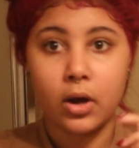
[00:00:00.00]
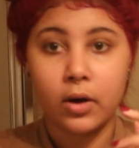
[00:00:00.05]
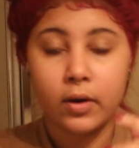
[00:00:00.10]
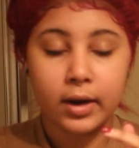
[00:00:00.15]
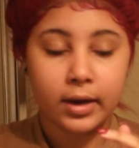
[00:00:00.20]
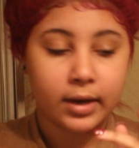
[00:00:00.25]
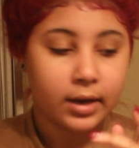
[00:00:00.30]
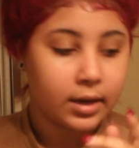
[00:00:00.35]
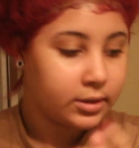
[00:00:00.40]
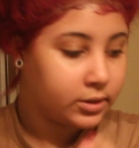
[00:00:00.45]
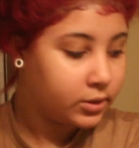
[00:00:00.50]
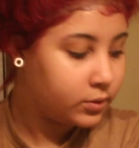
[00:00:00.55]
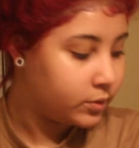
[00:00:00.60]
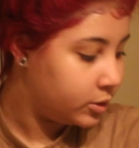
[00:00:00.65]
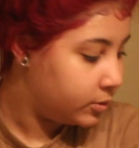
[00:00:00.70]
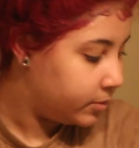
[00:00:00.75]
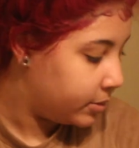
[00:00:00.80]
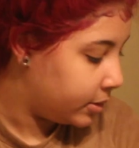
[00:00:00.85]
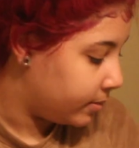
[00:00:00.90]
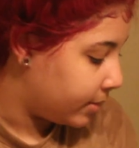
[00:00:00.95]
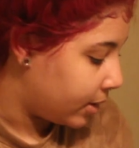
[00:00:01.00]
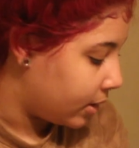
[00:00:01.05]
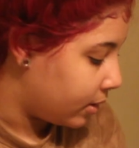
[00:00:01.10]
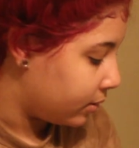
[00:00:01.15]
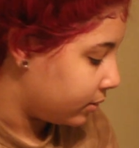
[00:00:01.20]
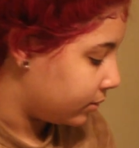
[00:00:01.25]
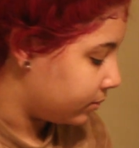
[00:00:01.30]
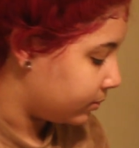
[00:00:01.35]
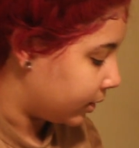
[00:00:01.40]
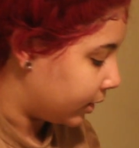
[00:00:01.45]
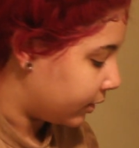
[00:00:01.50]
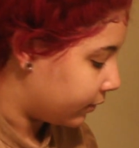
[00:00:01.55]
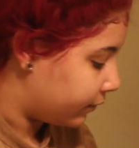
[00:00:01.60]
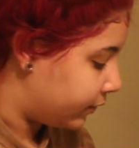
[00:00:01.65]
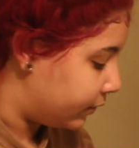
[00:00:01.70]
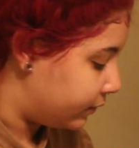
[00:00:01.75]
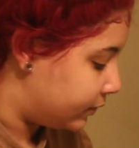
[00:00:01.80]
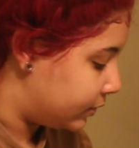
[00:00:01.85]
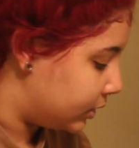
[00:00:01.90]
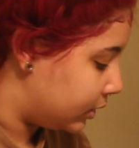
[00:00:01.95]
All right guys, so it's been about like
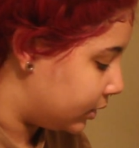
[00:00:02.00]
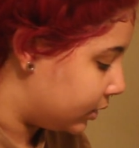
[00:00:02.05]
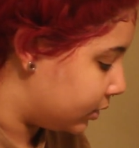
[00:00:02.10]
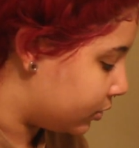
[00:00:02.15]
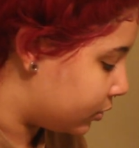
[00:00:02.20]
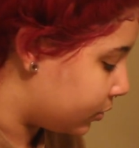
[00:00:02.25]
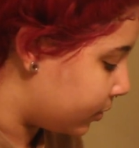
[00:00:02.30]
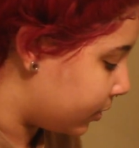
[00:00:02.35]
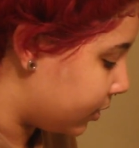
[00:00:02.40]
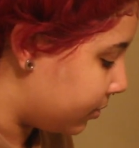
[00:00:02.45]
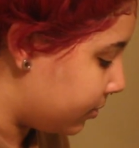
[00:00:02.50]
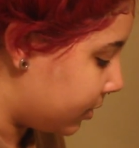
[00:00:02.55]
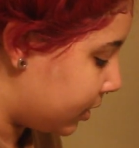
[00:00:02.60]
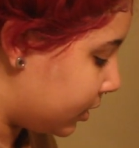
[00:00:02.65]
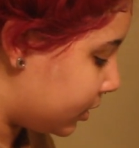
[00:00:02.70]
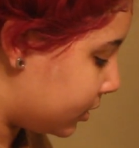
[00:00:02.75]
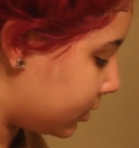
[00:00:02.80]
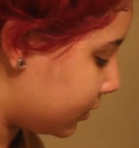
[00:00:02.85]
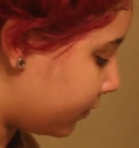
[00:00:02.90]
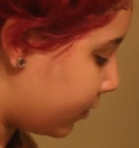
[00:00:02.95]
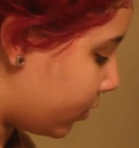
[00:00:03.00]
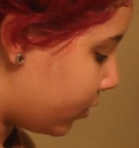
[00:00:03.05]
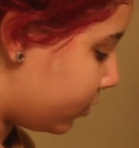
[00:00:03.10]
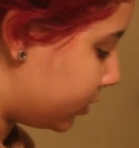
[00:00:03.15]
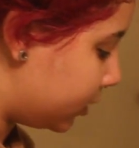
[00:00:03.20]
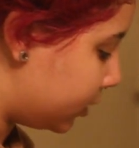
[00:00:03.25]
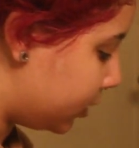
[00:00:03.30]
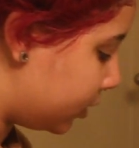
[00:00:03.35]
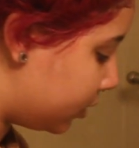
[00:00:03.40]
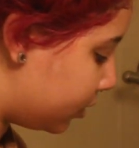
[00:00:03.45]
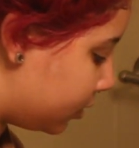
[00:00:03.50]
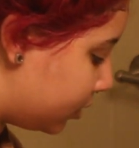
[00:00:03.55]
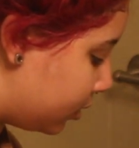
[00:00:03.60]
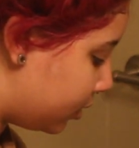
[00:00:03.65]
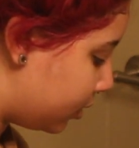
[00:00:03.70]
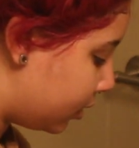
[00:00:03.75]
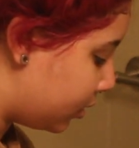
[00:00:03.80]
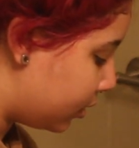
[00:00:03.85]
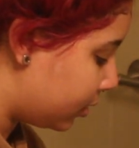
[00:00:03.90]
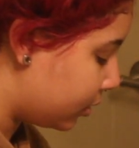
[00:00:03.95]
15, 20 minutes of holding
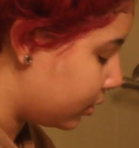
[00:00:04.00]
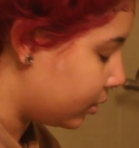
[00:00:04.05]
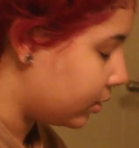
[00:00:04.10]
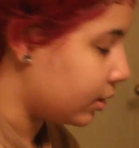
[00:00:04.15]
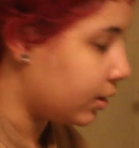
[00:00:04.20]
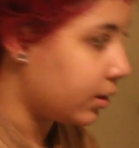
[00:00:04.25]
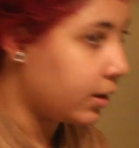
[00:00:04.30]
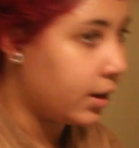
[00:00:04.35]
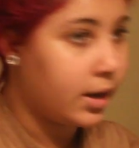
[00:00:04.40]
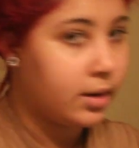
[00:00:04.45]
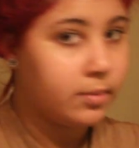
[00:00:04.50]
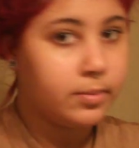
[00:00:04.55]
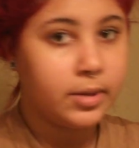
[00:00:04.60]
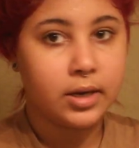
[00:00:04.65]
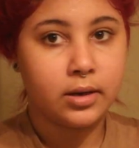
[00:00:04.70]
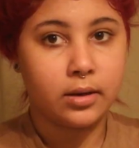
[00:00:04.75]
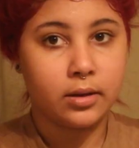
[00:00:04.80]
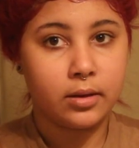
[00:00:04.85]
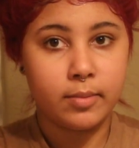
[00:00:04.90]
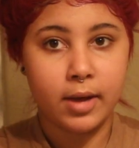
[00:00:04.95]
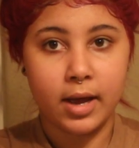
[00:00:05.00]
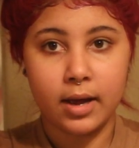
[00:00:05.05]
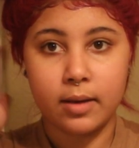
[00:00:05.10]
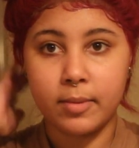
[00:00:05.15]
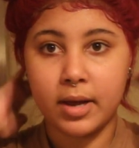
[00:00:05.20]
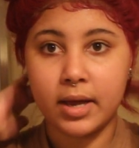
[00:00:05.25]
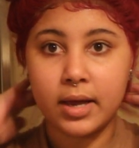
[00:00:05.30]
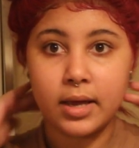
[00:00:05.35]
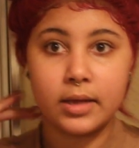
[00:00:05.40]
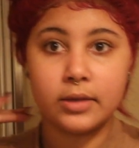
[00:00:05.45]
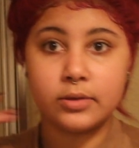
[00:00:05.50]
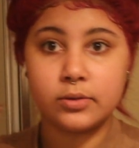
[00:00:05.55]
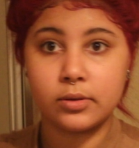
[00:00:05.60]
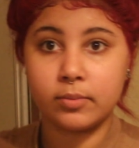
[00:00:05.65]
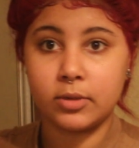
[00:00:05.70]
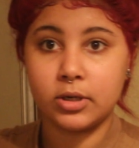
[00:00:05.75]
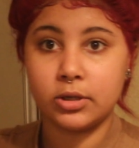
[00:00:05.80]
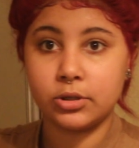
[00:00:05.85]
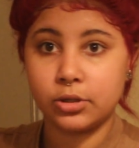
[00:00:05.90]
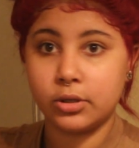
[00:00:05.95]
the headband on the back of my head, so
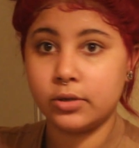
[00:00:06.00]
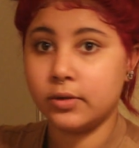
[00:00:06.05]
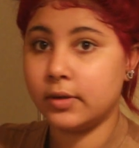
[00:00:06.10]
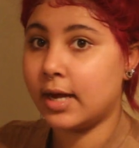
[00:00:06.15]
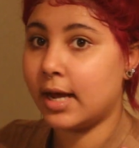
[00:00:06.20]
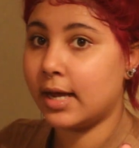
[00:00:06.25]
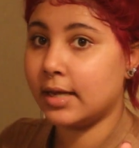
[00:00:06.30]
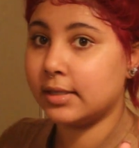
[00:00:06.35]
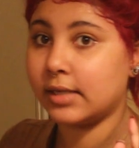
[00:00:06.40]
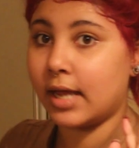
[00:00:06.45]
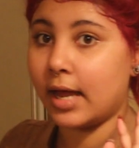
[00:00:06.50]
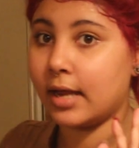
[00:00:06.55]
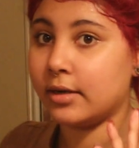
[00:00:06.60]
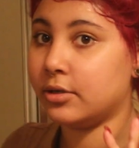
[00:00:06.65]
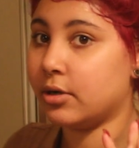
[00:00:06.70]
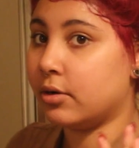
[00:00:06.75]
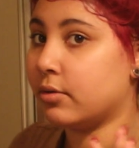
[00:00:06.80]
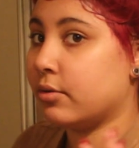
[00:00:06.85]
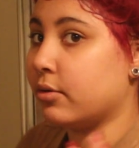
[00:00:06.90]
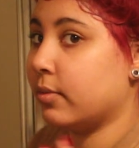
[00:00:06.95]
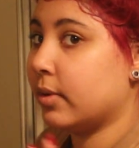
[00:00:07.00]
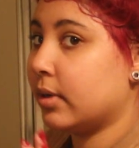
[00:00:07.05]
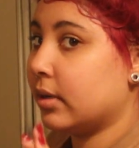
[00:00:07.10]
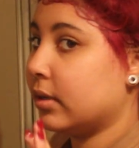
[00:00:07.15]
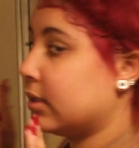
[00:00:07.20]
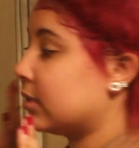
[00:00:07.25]
I'm gonna show you guys. I don't know what it